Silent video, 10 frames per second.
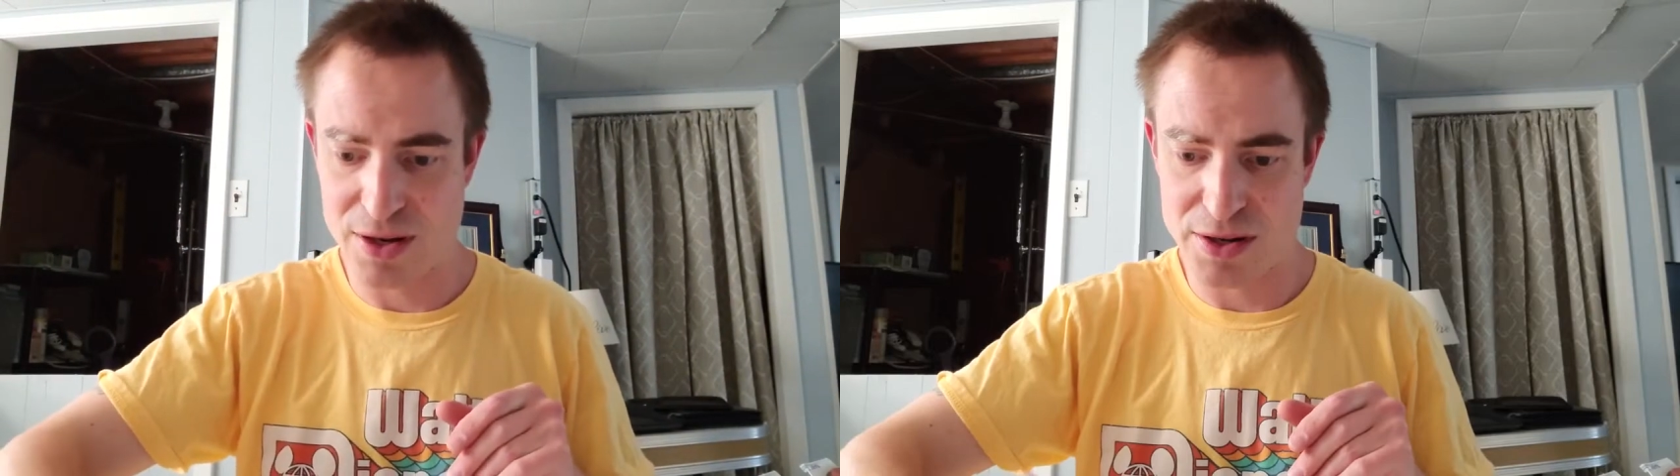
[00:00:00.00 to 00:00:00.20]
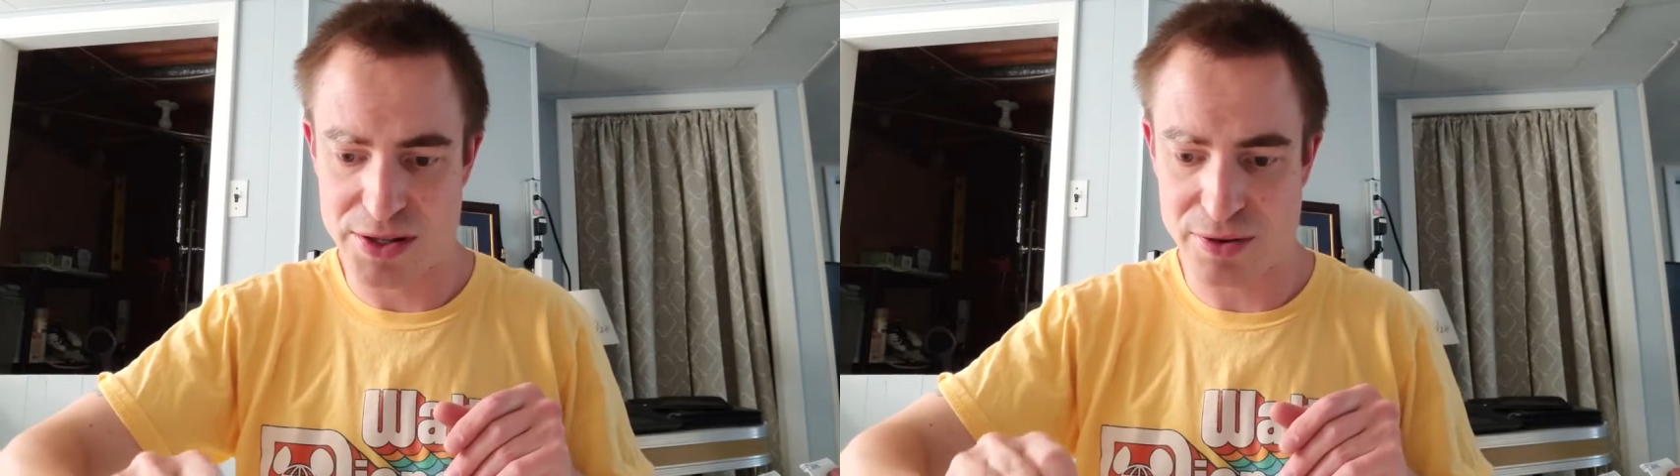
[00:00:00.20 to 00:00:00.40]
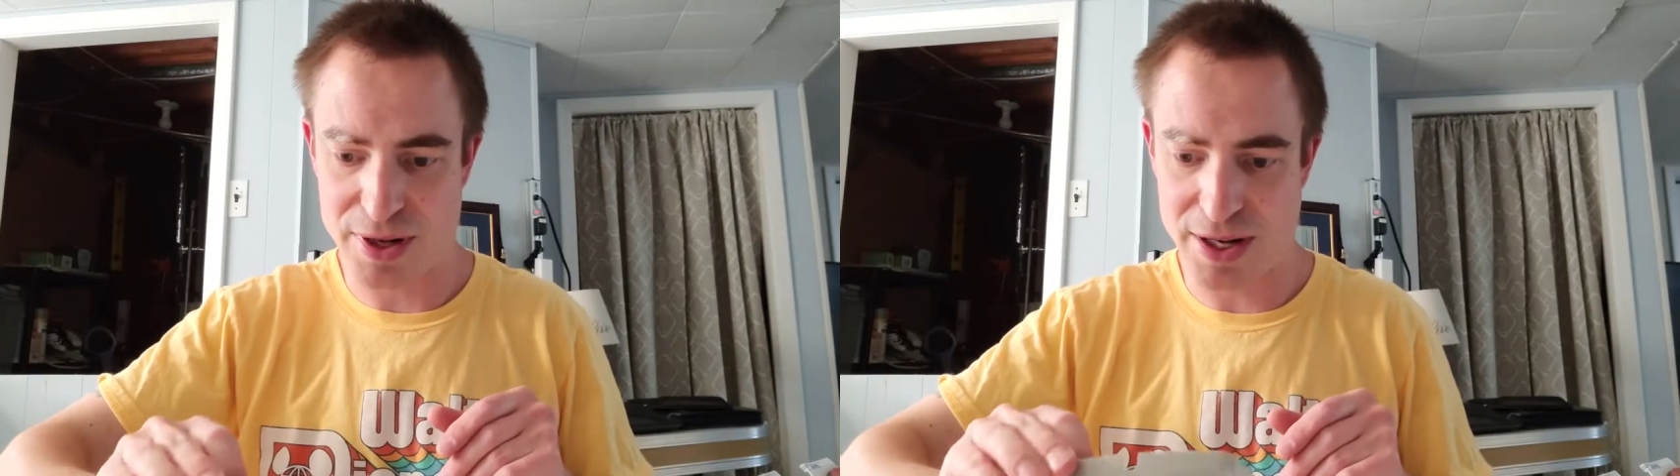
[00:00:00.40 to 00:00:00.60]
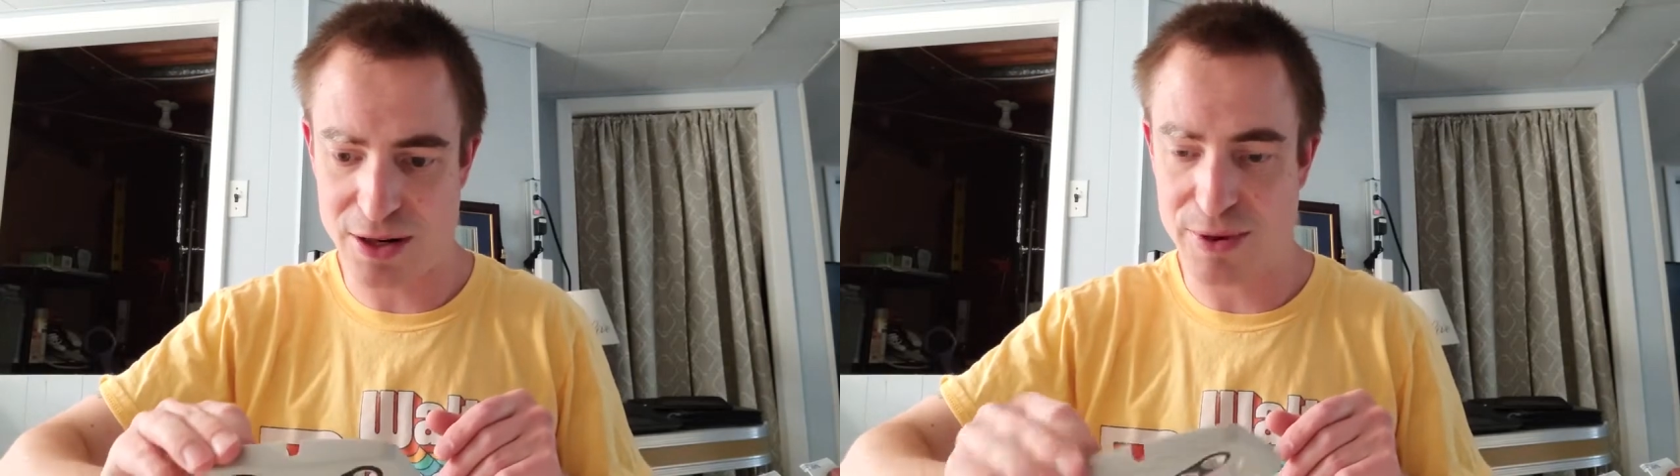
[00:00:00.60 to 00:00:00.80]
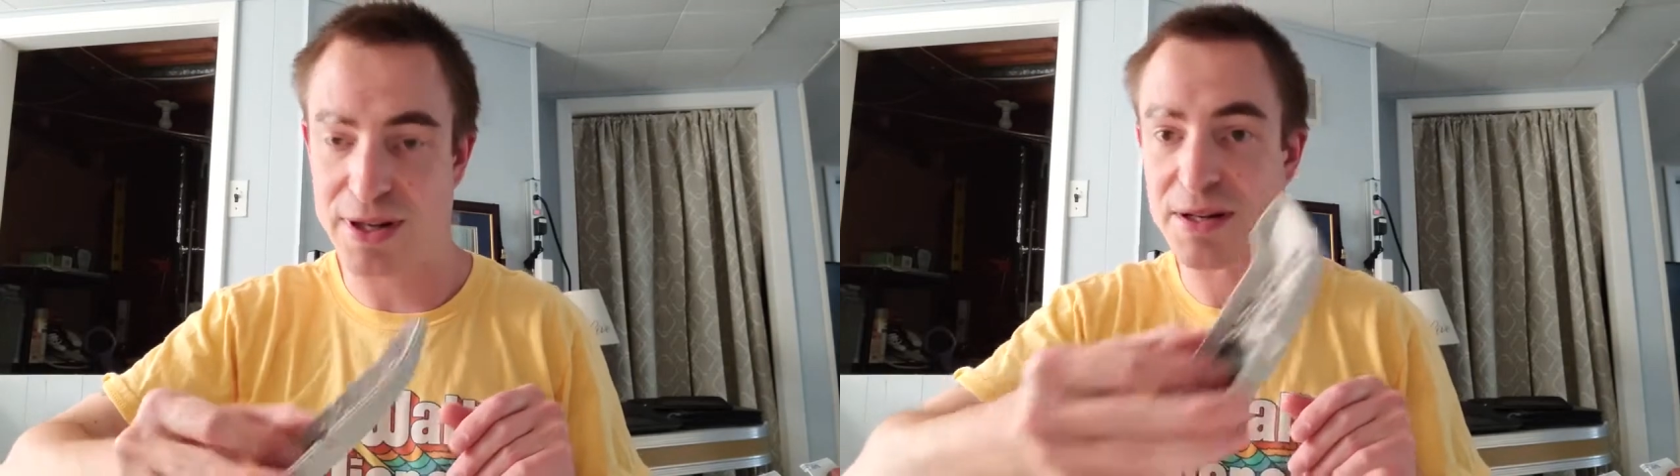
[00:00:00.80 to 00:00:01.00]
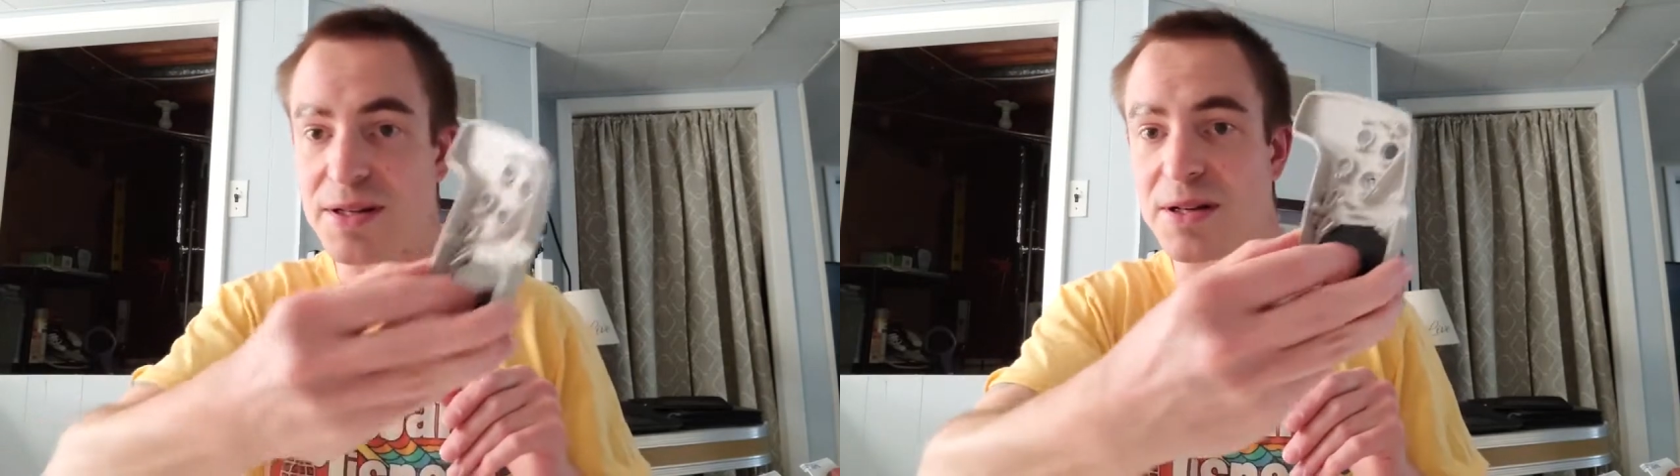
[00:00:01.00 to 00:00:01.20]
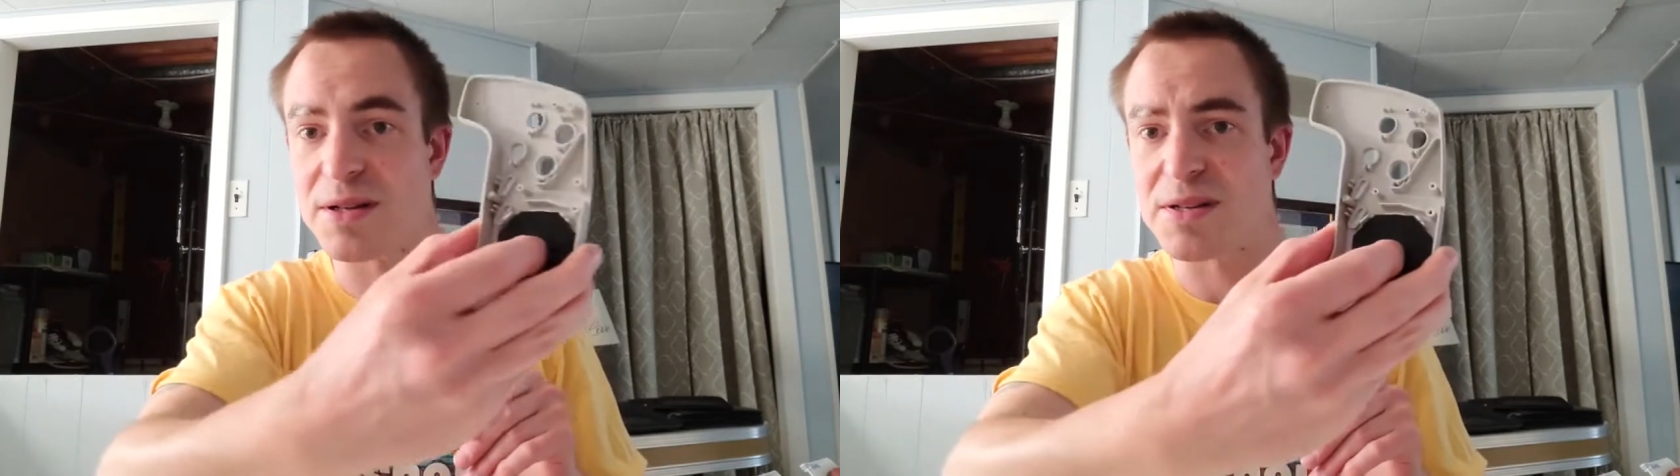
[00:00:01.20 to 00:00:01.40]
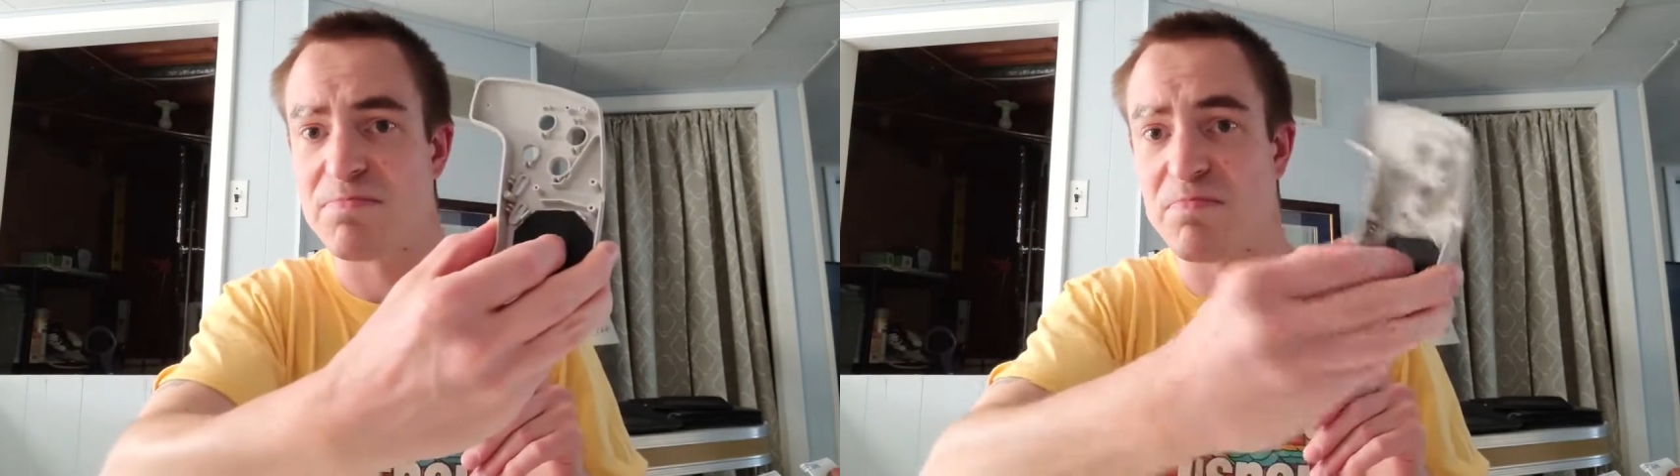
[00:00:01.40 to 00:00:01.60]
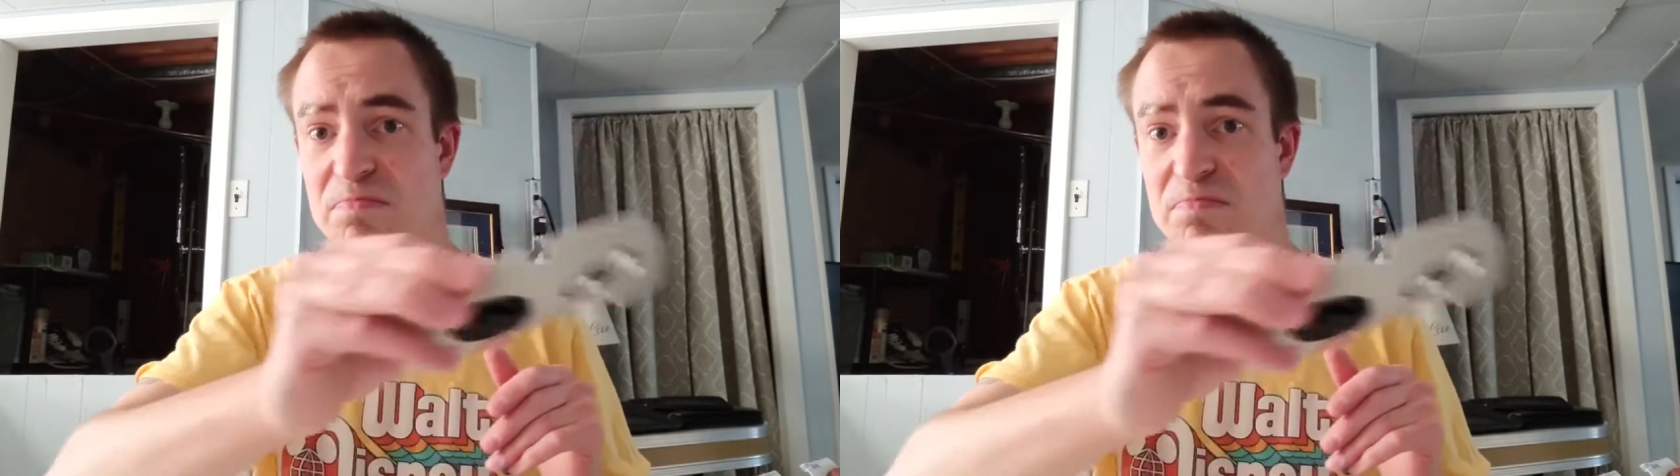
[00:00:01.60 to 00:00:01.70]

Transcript: So now we get to just